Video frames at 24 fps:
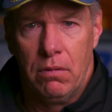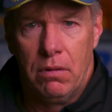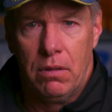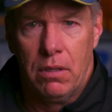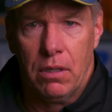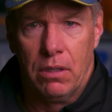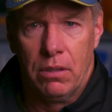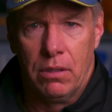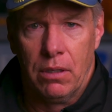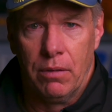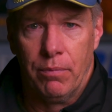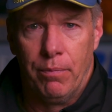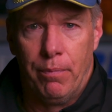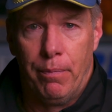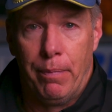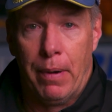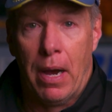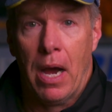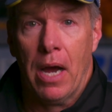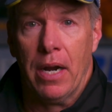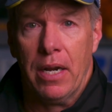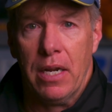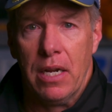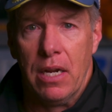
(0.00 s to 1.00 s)
there's a
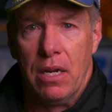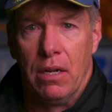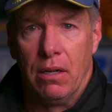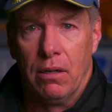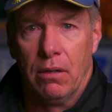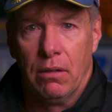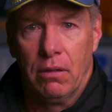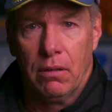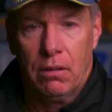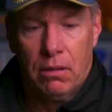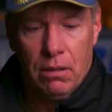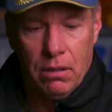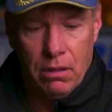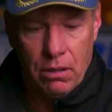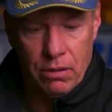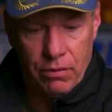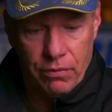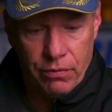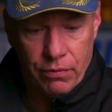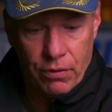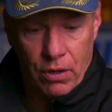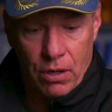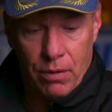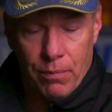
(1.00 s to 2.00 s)
body
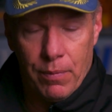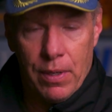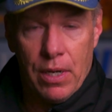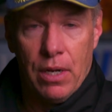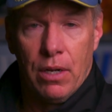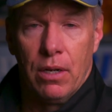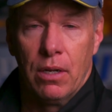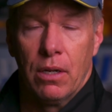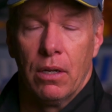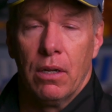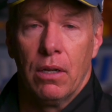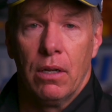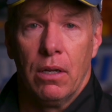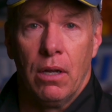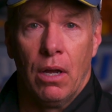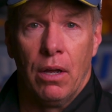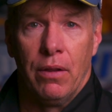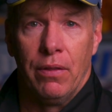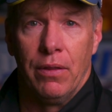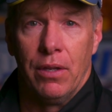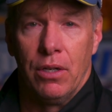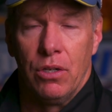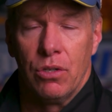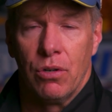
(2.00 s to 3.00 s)
in front of me
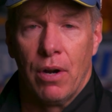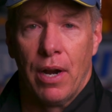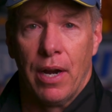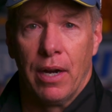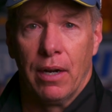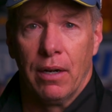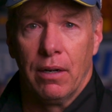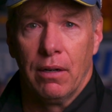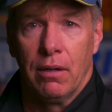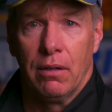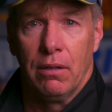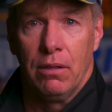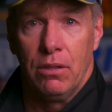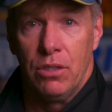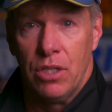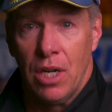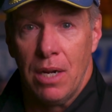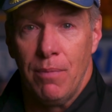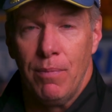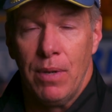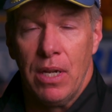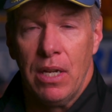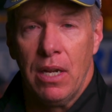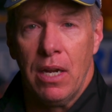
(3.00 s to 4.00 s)
on the track,
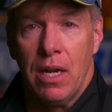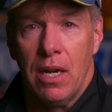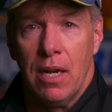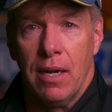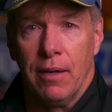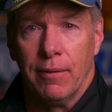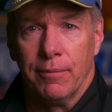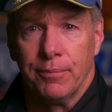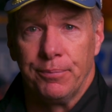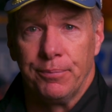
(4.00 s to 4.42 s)
Jamie Keating.